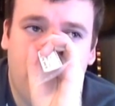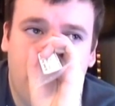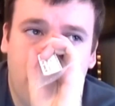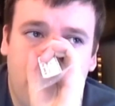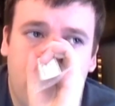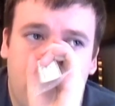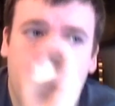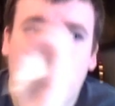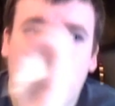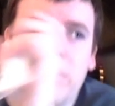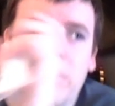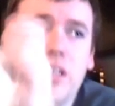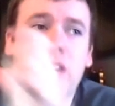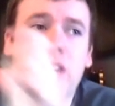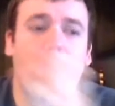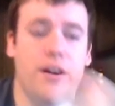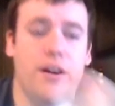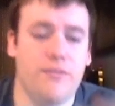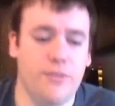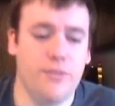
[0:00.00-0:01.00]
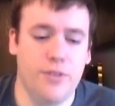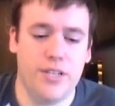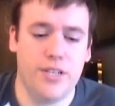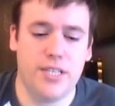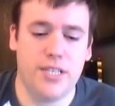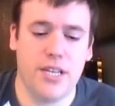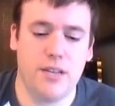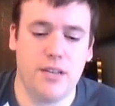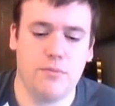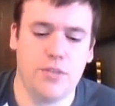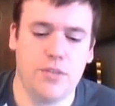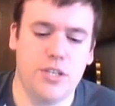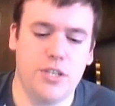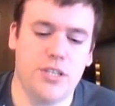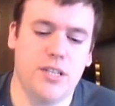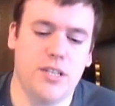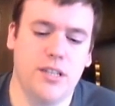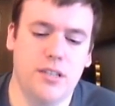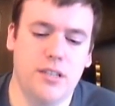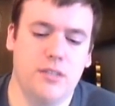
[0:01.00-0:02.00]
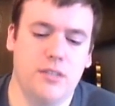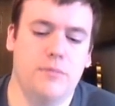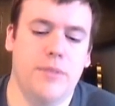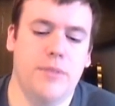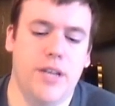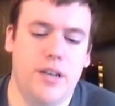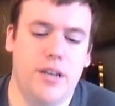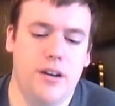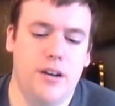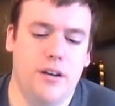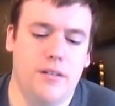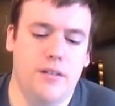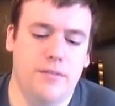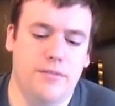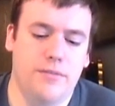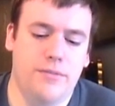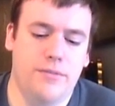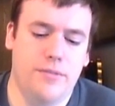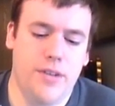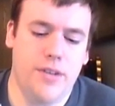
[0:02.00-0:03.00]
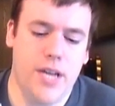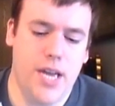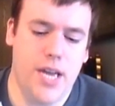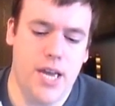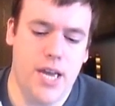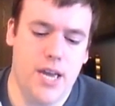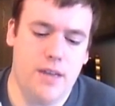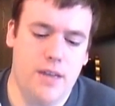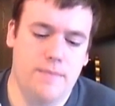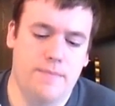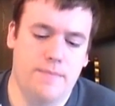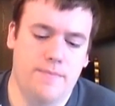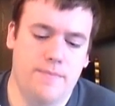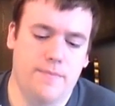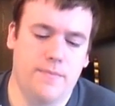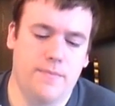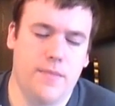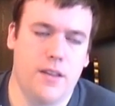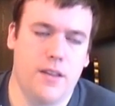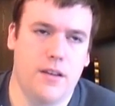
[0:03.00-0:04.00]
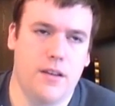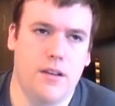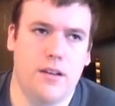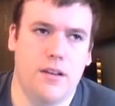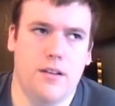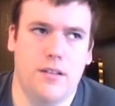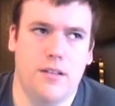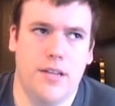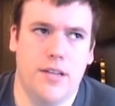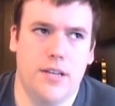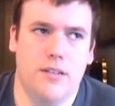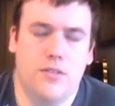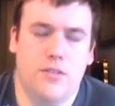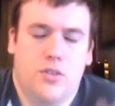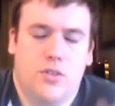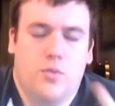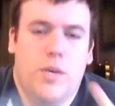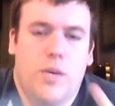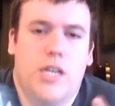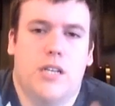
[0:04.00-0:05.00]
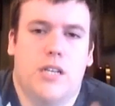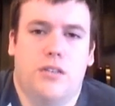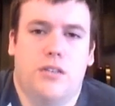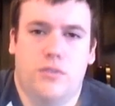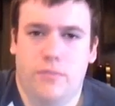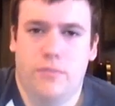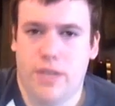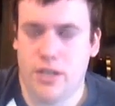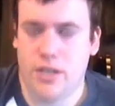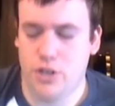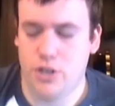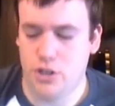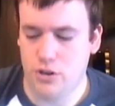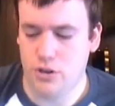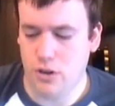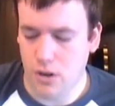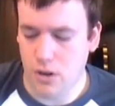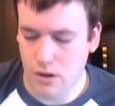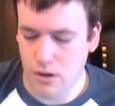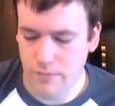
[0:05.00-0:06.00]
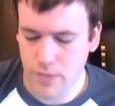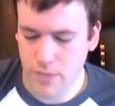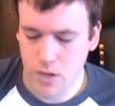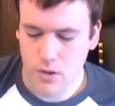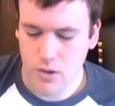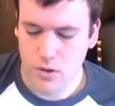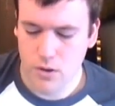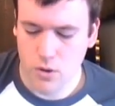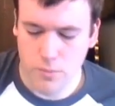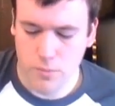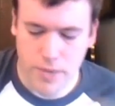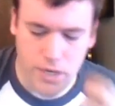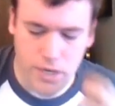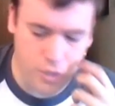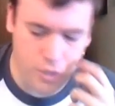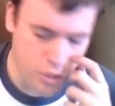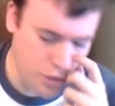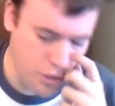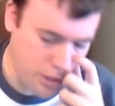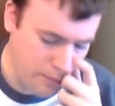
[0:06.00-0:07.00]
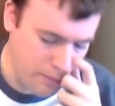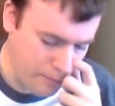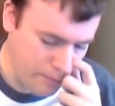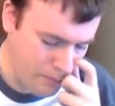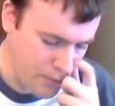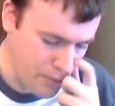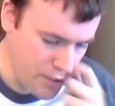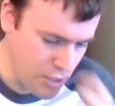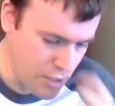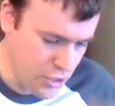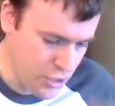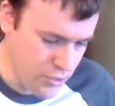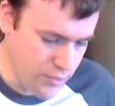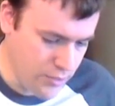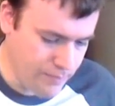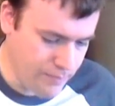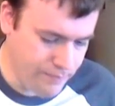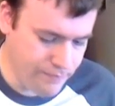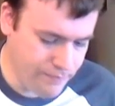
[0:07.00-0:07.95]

It's a really great fruity scent with just a little bit of a like sweetness from like a sugar or pink sugar potentially.